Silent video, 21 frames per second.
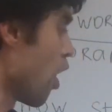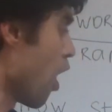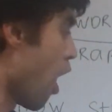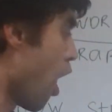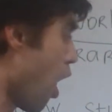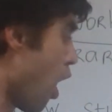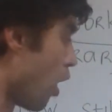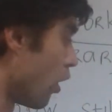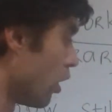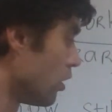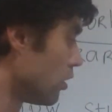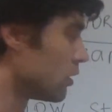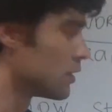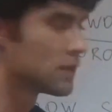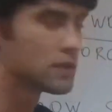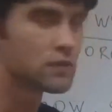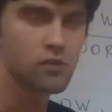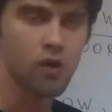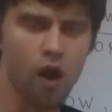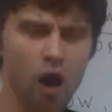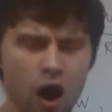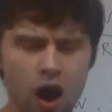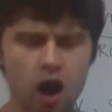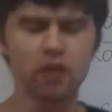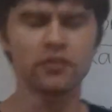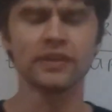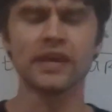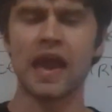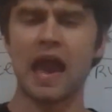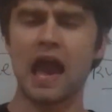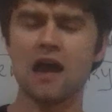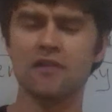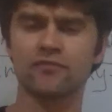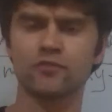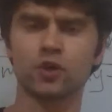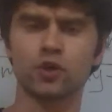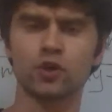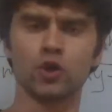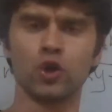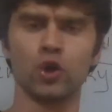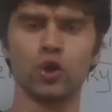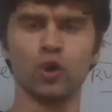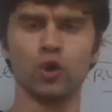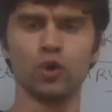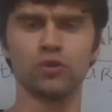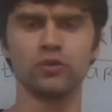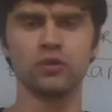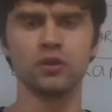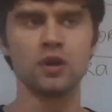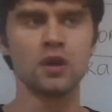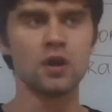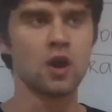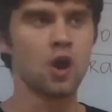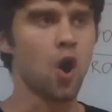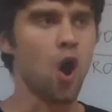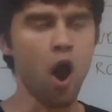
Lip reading: all the afternoon,